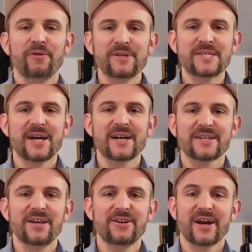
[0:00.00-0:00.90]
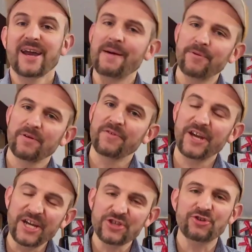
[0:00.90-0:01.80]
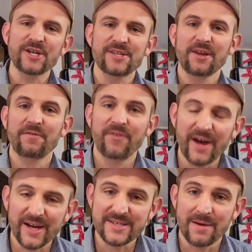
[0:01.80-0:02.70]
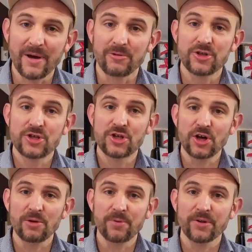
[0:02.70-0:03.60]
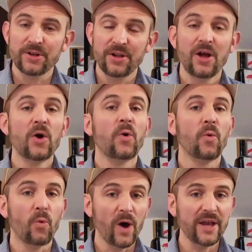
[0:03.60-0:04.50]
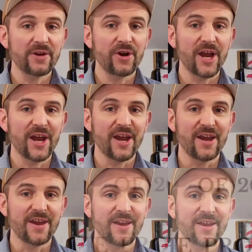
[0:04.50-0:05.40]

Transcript: we start, here are a couple of interesting facts about Tolpuddle Winery.